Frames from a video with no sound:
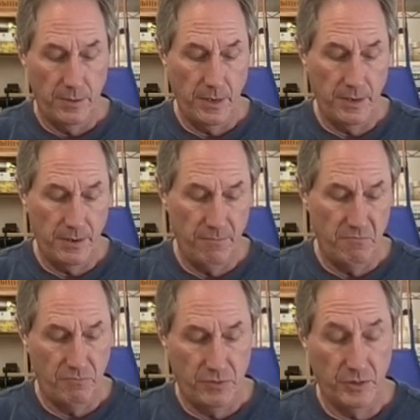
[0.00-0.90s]
it
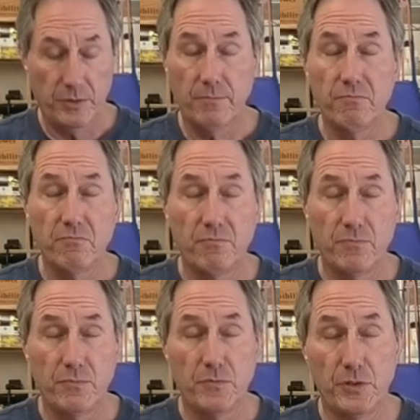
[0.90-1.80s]
just
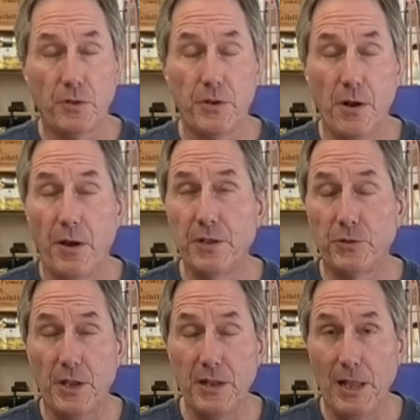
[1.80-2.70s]
just so you know, it's,
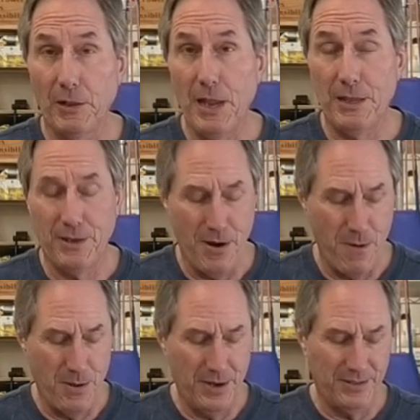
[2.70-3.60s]
it'll get there,
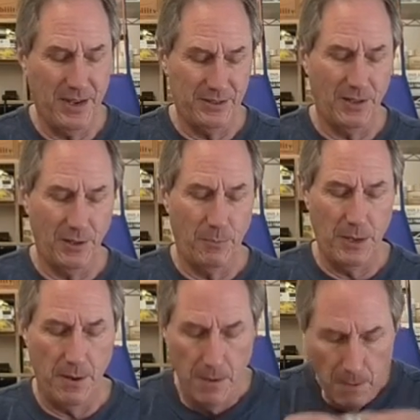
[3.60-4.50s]
but it takes a little
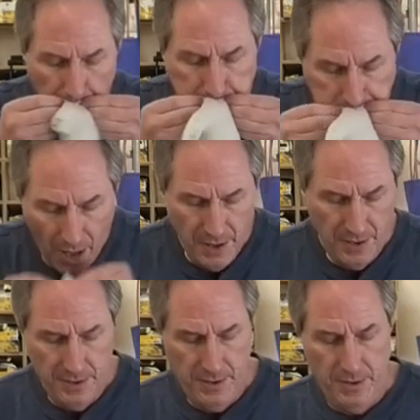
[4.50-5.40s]
bit.
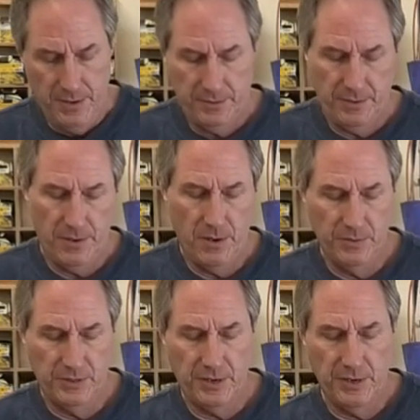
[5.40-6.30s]
So
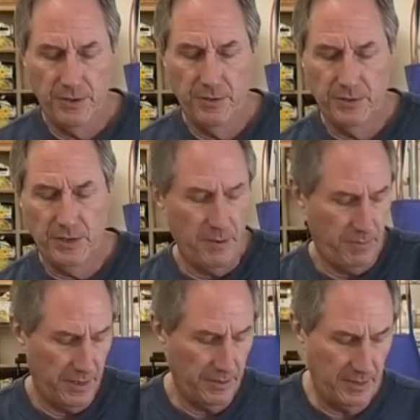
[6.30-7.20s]
we're just going to do the same
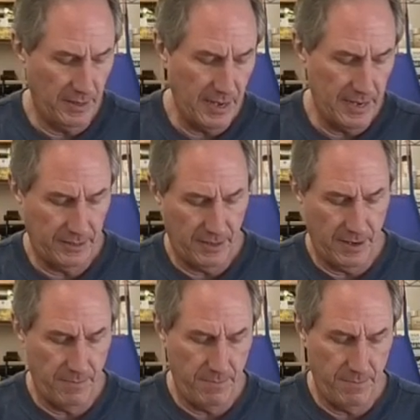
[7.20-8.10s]
thing did last
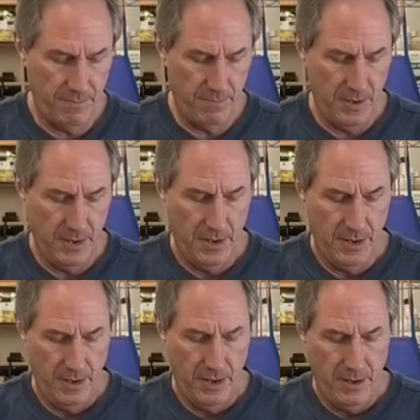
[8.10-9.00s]
time.
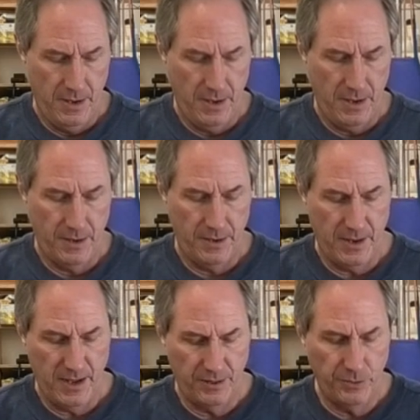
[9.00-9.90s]
And
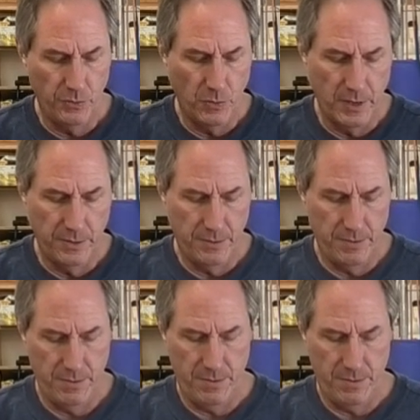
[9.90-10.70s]
uh, I'll do one.